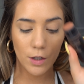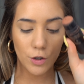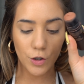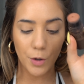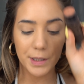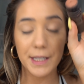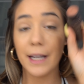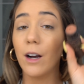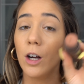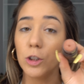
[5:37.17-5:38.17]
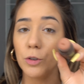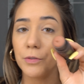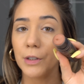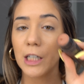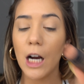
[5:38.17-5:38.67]
So it's a all
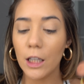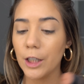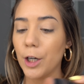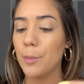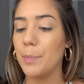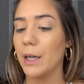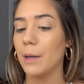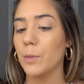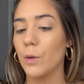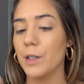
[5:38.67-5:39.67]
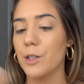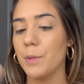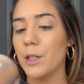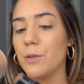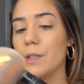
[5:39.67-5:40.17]
over color, but I'm going to
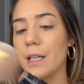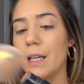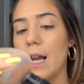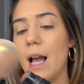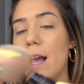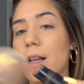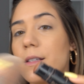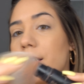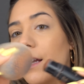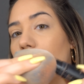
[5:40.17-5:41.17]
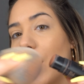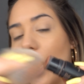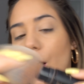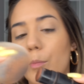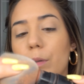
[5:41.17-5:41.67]
be using it as
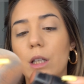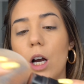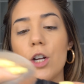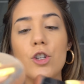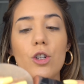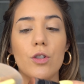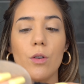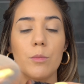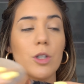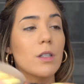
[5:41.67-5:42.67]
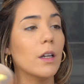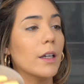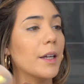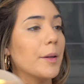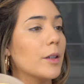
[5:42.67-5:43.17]
a blush. So I'm just gonna
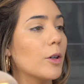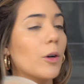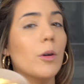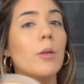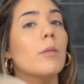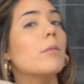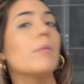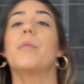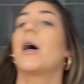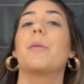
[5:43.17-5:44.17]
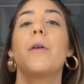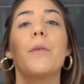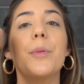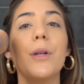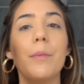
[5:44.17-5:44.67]
get a little bottom of
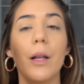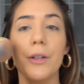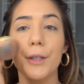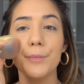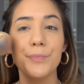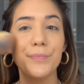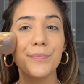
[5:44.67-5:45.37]
a beauty blender.